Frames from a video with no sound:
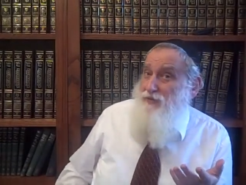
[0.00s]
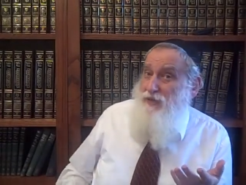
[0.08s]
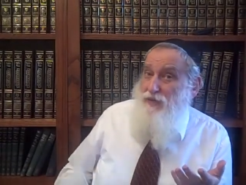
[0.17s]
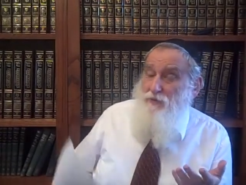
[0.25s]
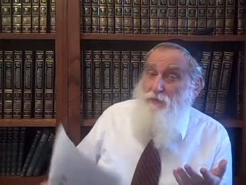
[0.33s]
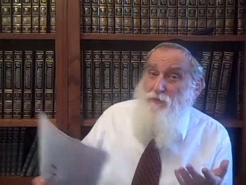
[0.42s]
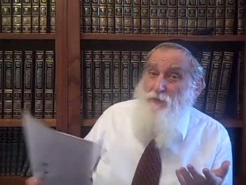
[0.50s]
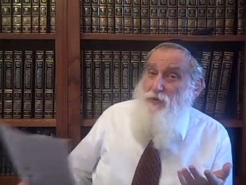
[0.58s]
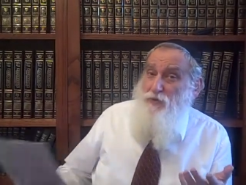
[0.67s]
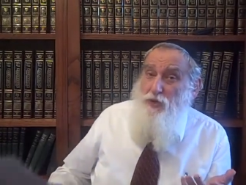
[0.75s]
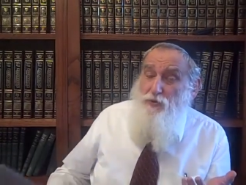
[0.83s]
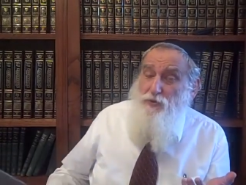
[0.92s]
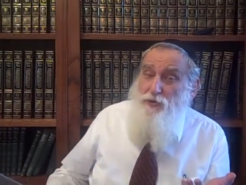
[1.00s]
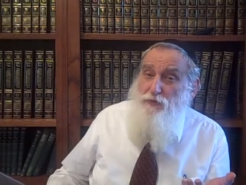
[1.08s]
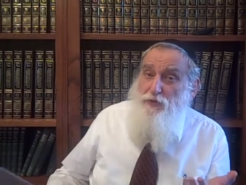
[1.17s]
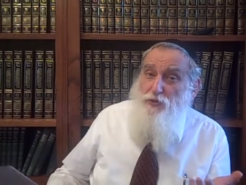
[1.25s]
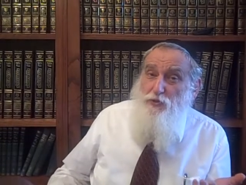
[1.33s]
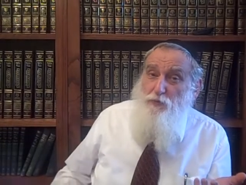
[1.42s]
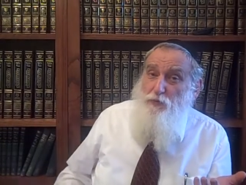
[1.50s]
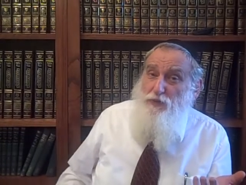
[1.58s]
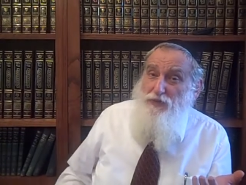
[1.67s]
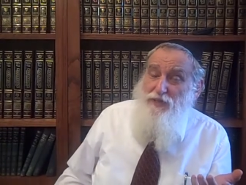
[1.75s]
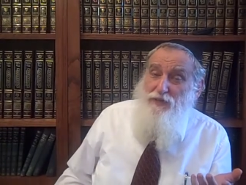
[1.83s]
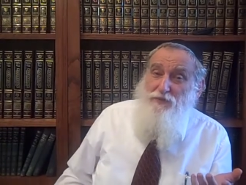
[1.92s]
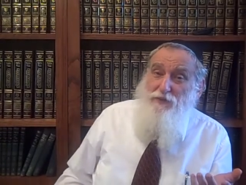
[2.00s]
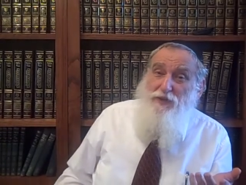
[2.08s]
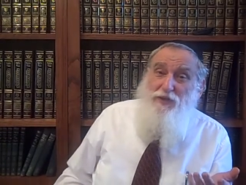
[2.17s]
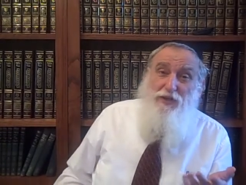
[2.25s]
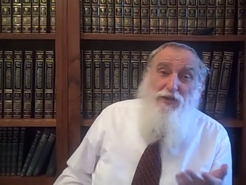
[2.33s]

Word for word: Now, those of us who believe